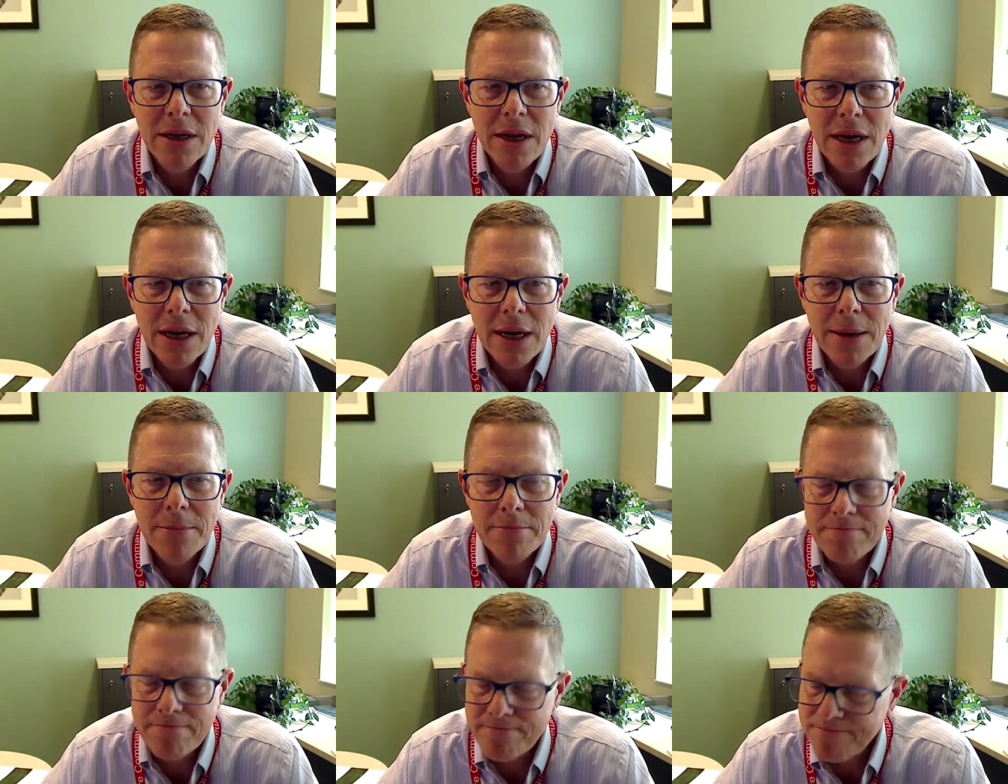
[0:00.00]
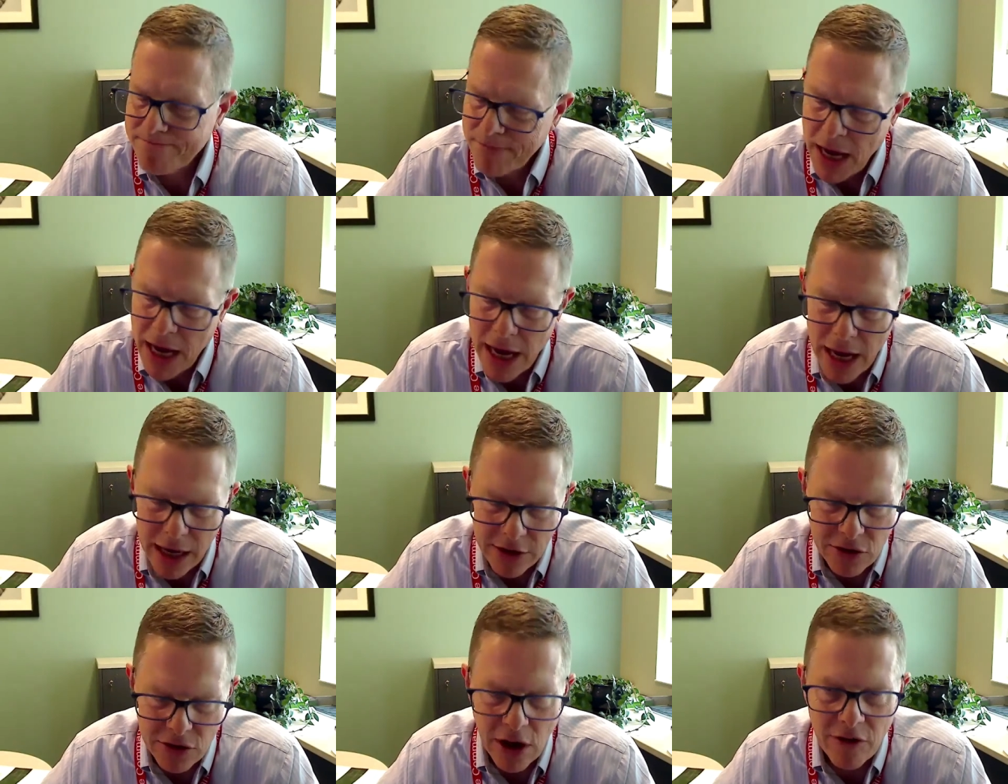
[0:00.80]
Um,
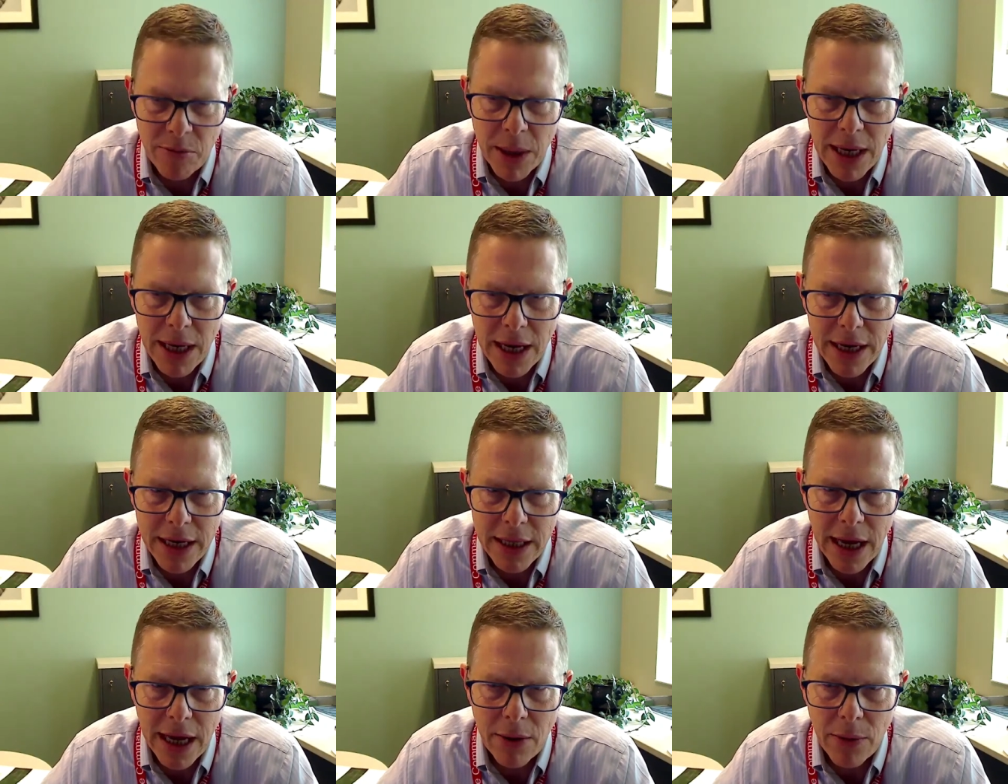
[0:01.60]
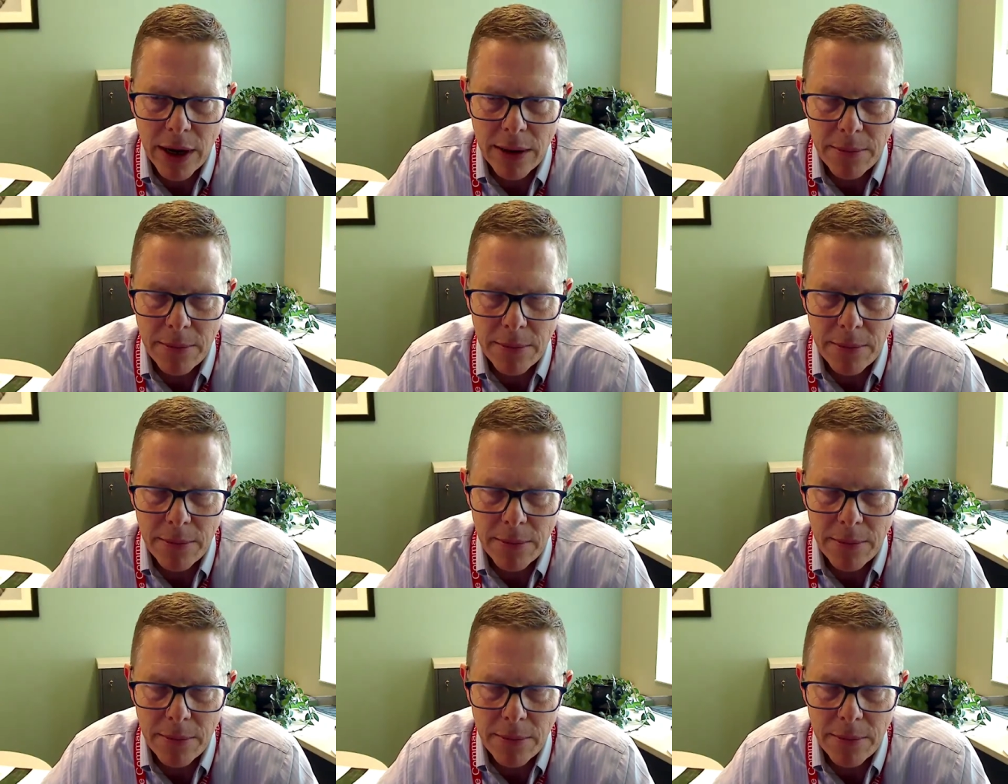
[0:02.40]
and so I've been lucky that way,